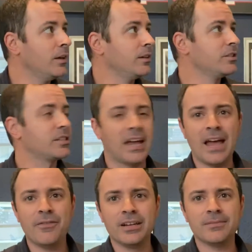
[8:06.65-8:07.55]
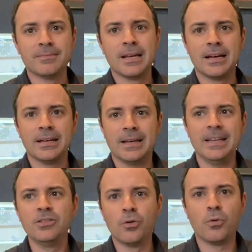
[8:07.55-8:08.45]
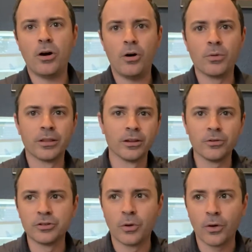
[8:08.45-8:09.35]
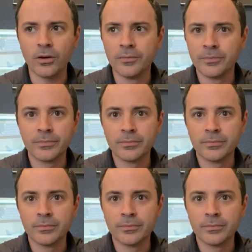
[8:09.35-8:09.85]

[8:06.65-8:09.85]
just having it in the wall with a little door